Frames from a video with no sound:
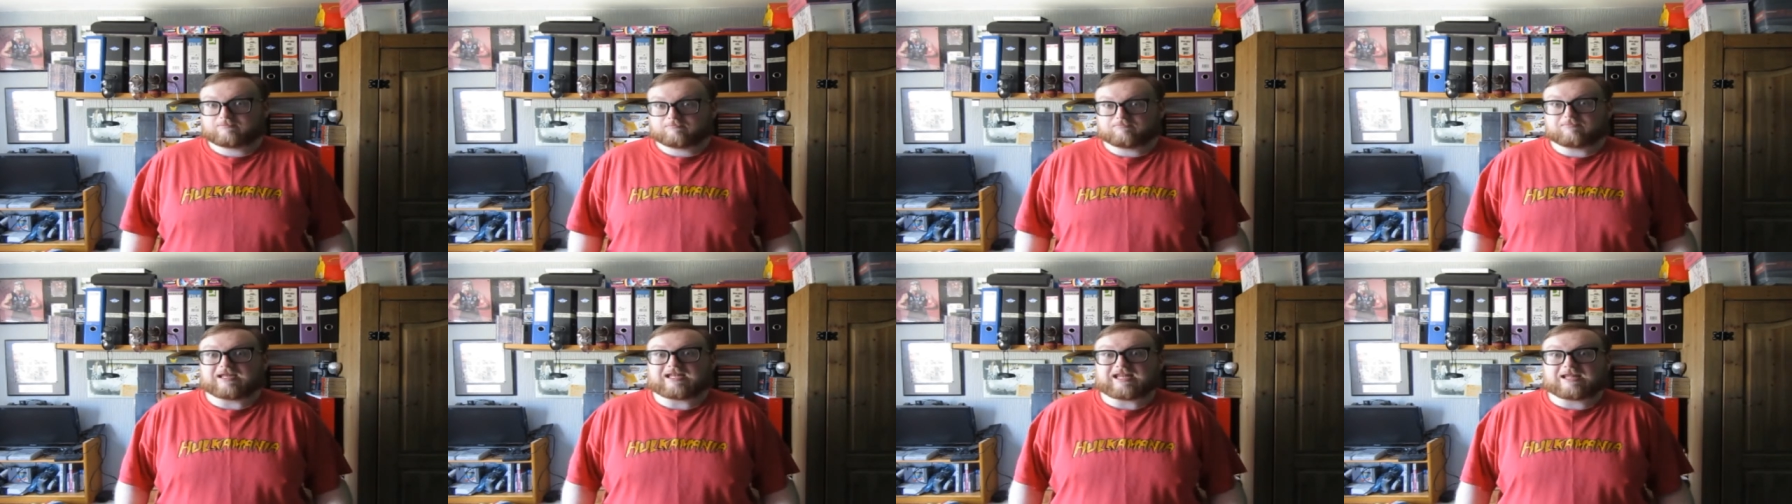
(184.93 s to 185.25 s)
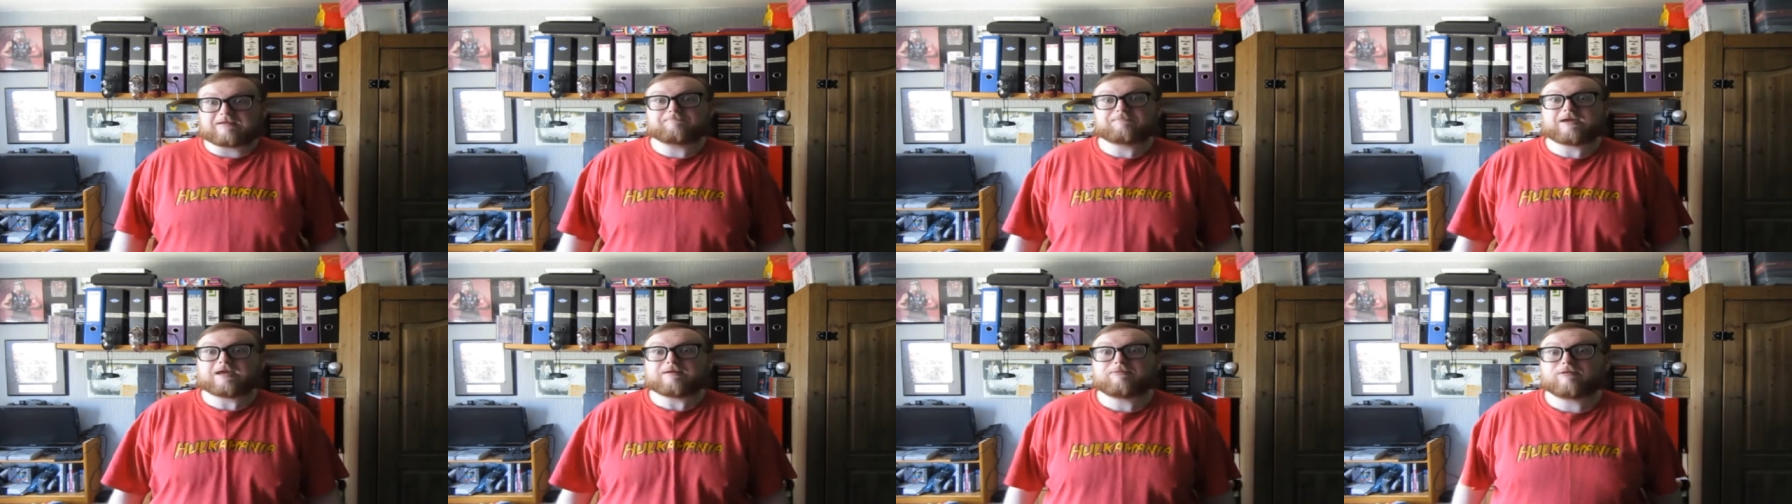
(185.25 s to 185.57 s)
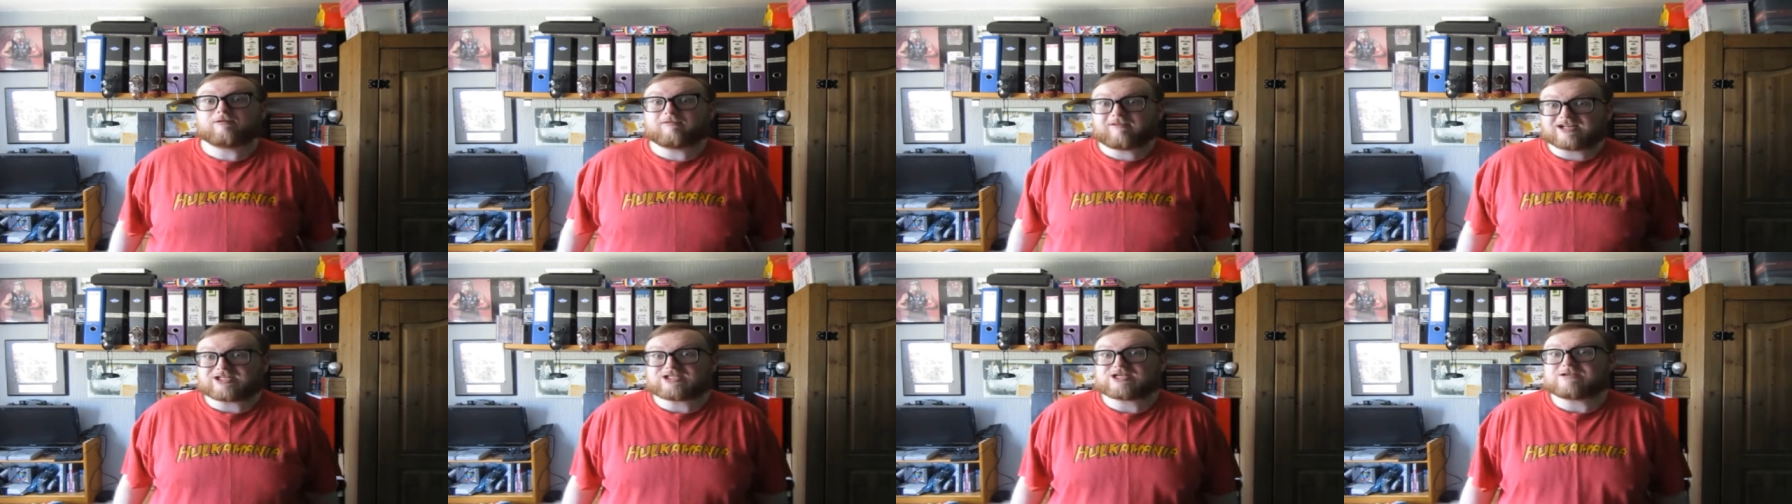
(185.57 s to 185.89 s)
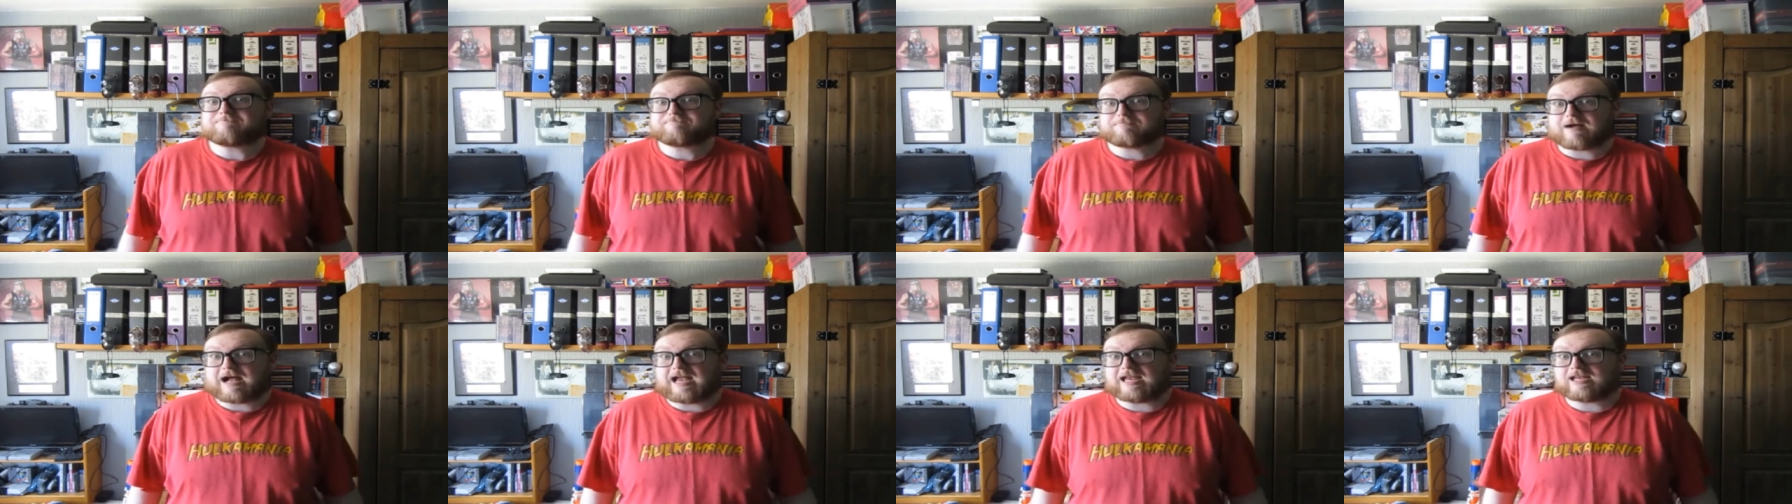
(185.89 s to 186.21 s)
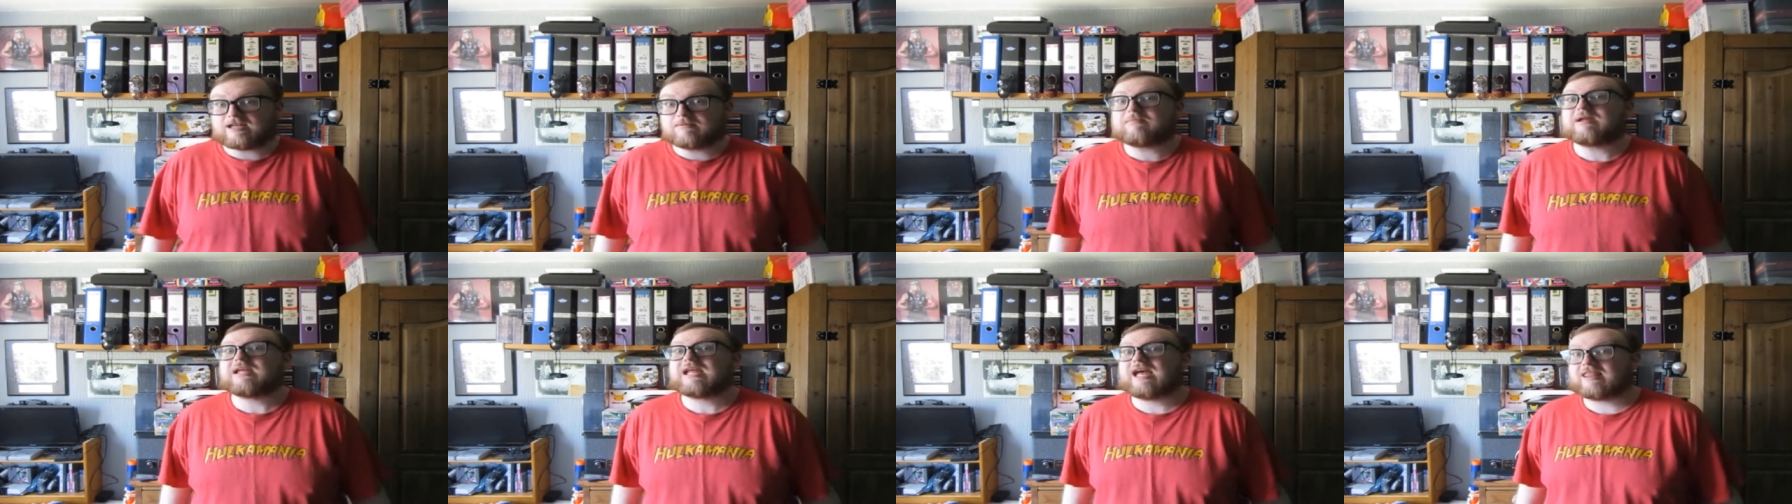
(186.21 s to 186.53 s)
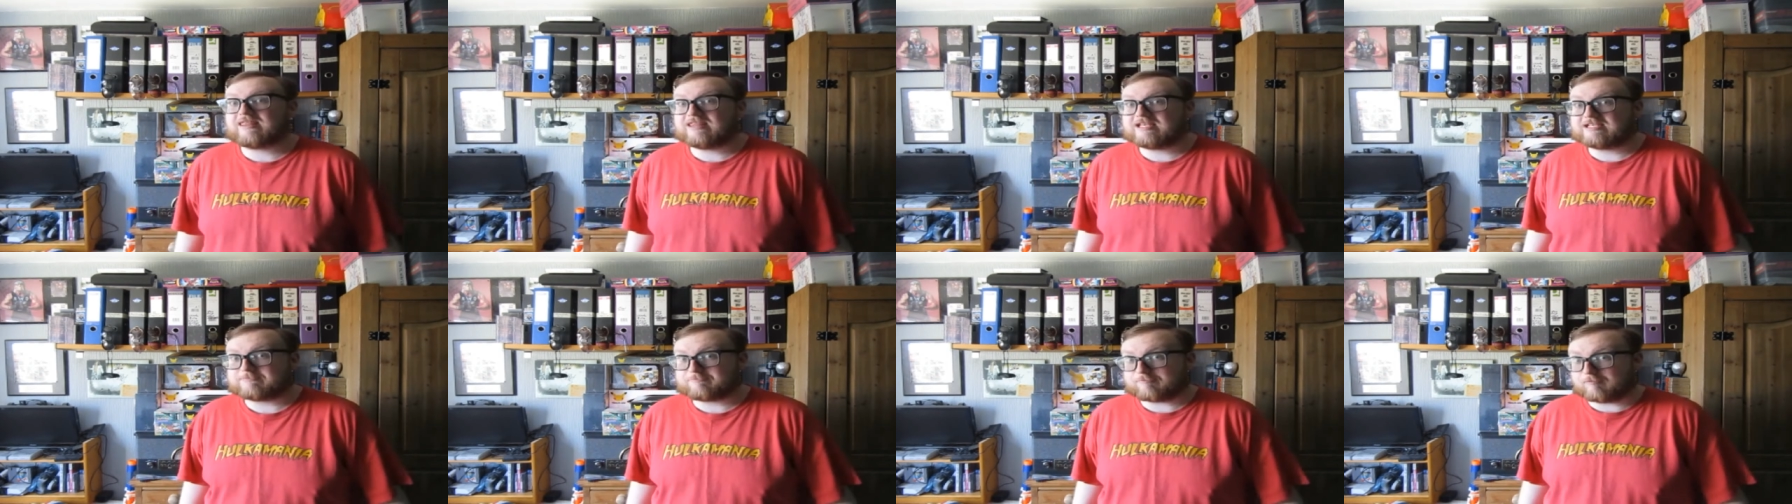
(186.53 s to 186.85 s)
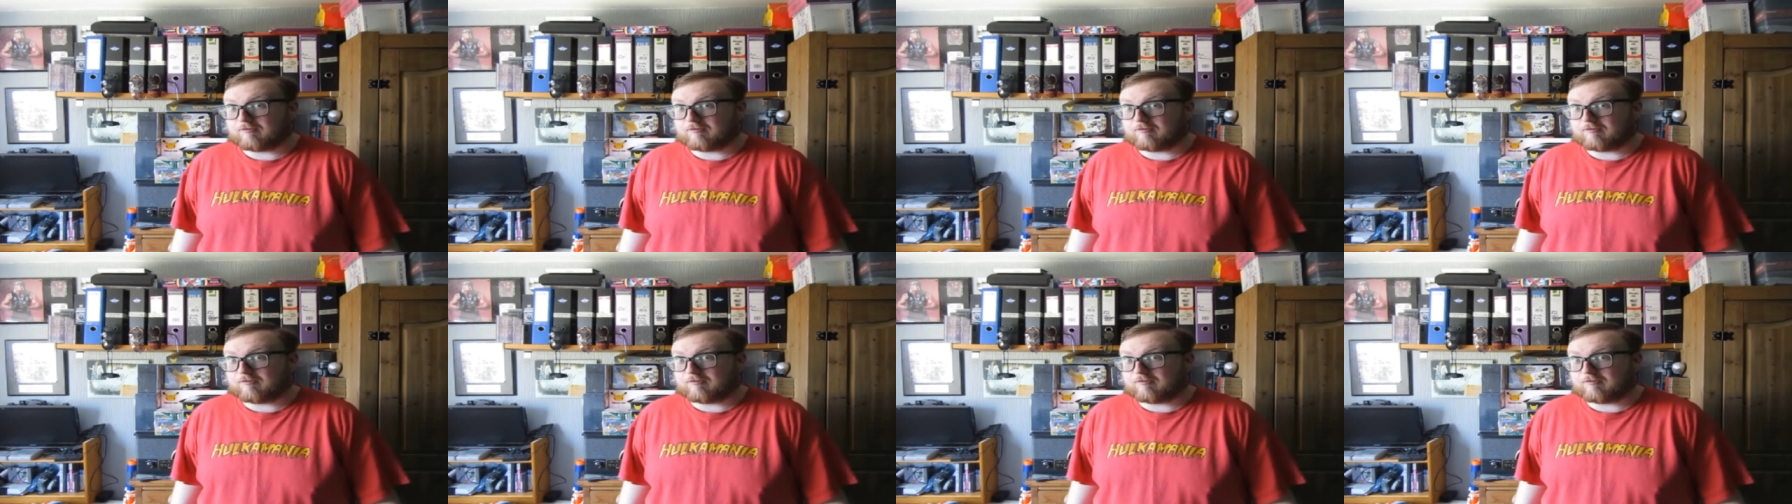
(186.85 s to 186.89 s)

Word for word: Meaning people are actually buying them at this